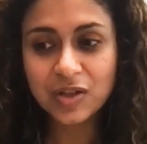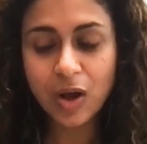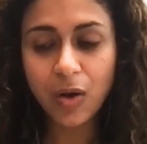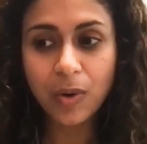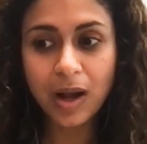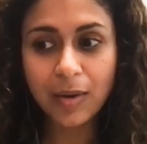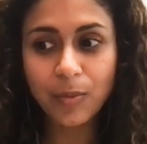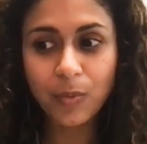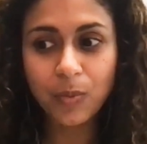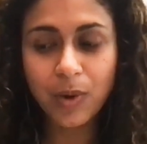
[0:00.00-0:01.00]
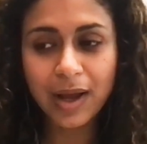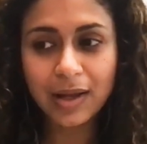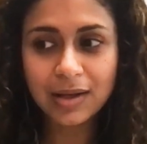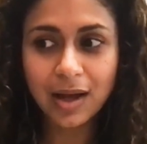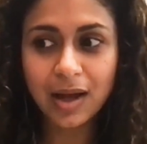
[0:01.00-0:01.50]
So
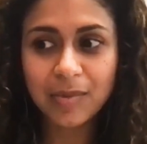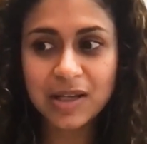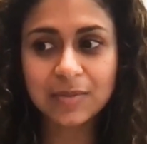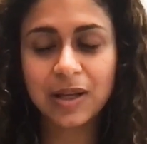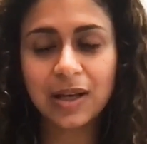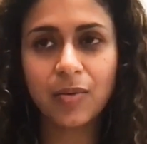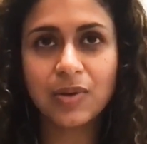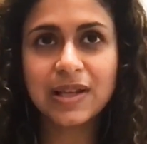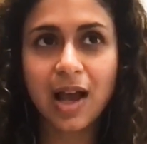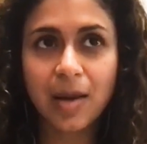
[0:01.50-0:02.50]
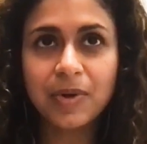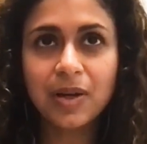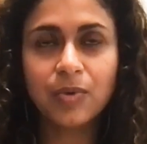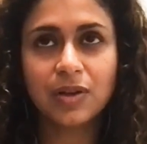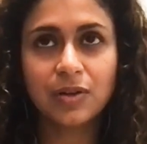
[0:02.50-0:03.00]
when I'm explaining what's
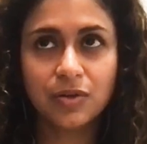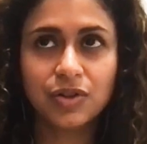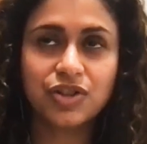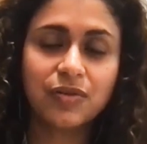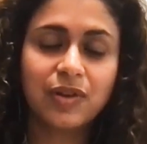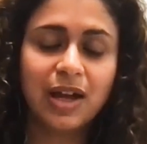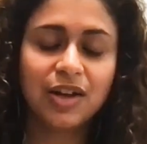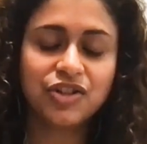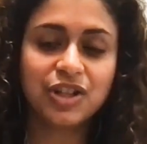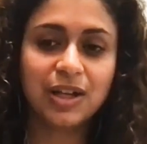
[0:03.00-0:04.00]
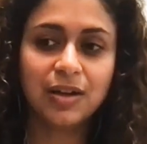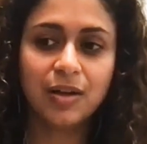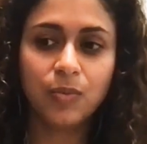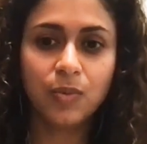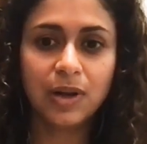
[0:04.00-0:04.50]
happening with an allergic
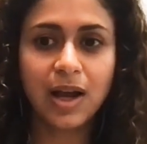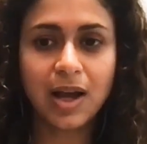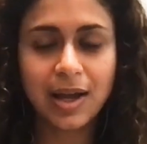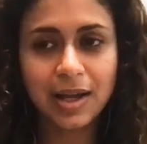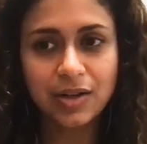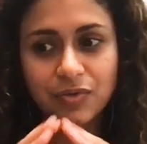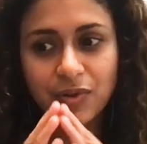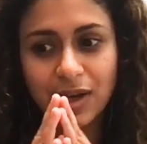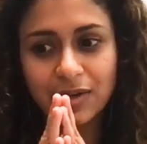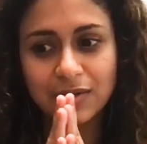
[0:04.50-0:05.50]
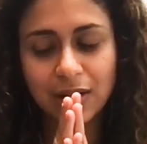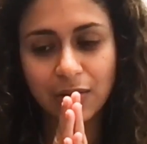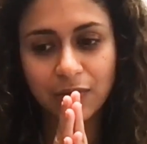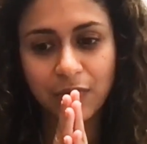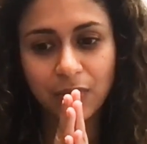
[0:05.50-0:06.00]
reaction, what I try to
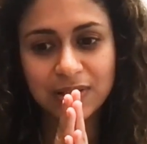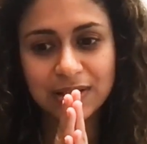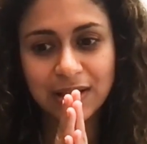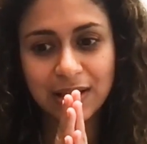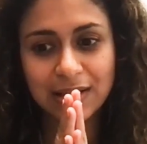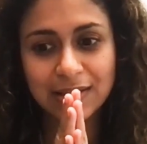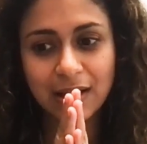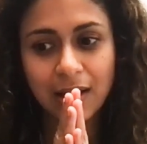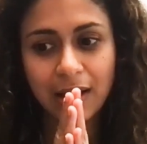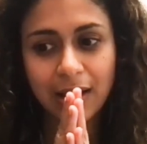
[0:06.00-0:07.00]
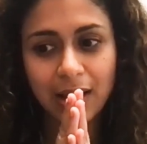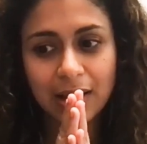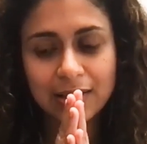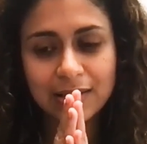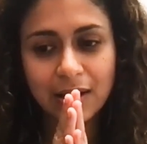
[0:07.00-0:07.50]
tell folks is
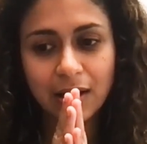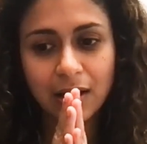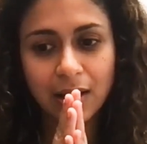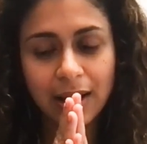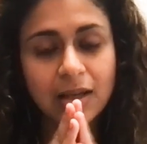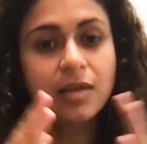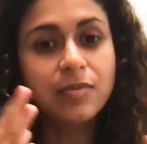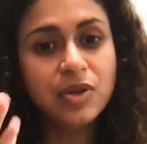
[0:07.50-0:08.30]
it's an